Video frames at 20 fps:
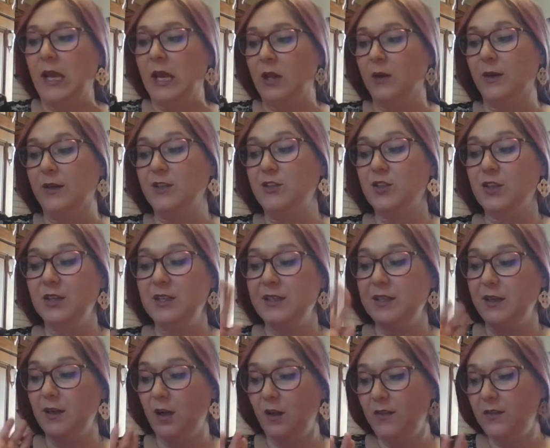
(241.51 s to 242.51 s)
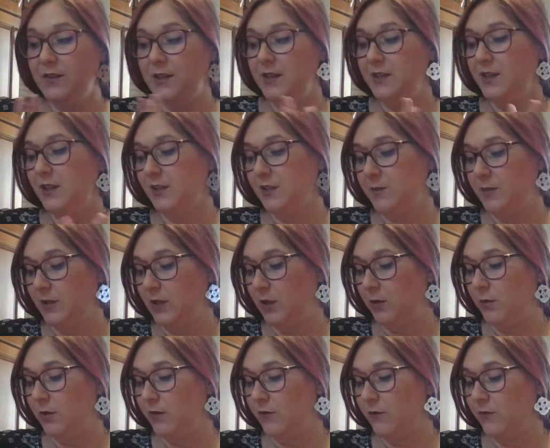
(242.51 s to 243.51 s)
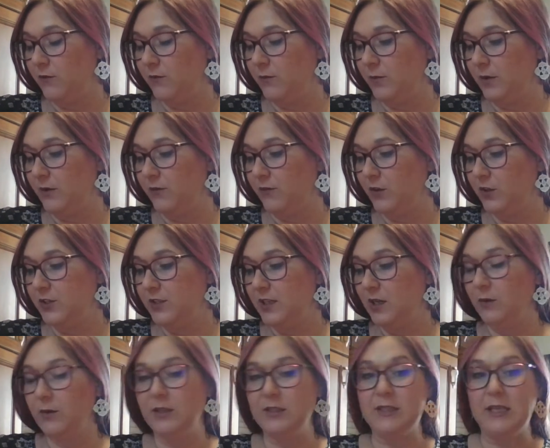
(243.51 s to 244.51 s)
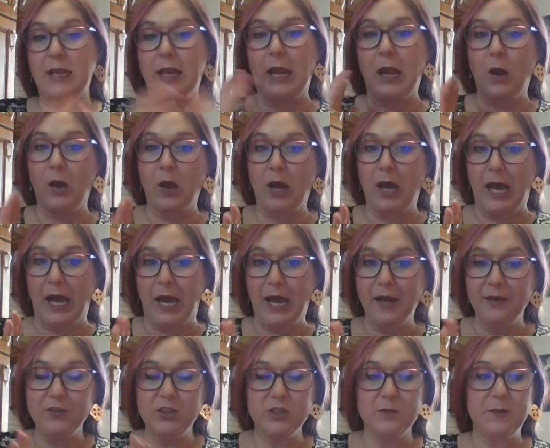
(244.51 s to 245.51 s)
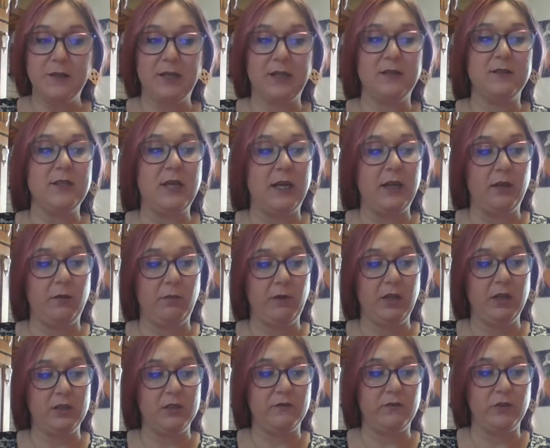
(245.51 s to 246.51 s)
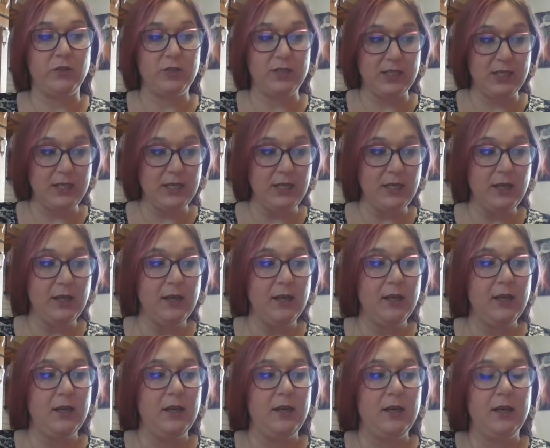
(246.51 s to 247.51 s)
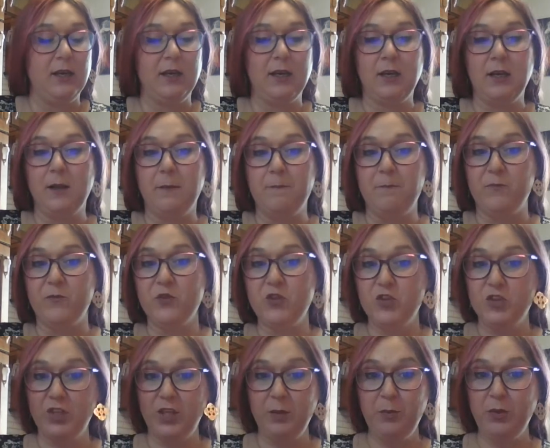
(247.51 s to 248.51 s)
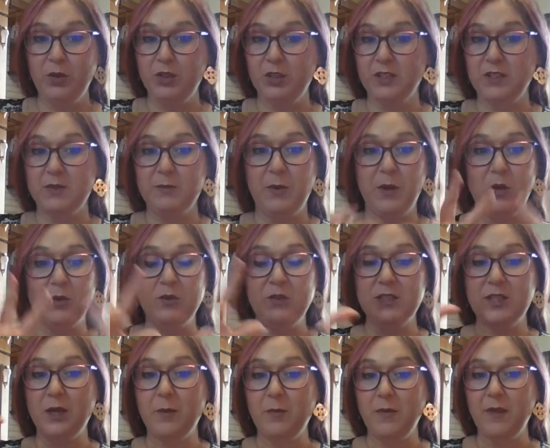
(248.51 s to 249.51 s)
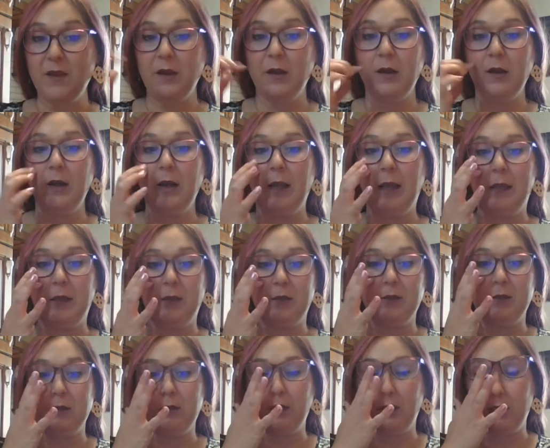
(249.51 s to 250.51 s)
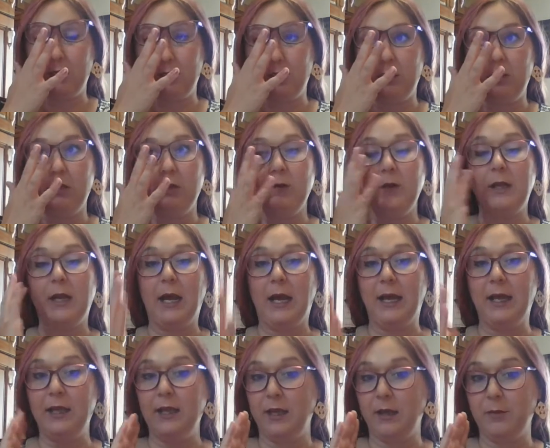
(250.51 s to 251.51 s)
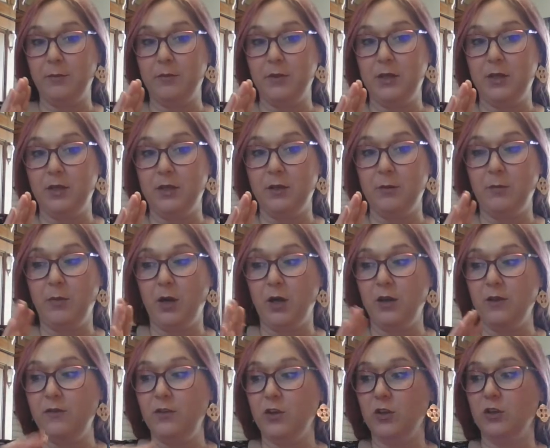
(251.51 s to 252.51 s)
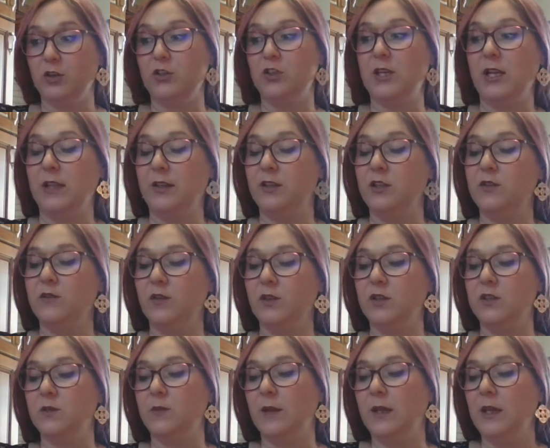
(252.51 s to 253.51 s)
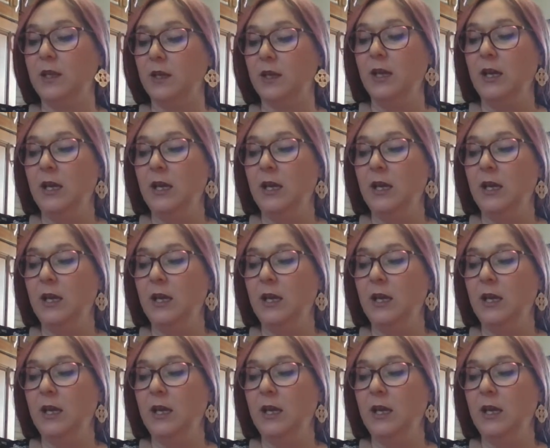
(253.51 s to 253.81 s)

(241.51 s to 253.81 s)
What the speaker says: All right, so you're going to see all the details below, but first thing I want to say, I've just been excited because for Dee, she put this post up there, and you and I'm gonna part of your challenge for this week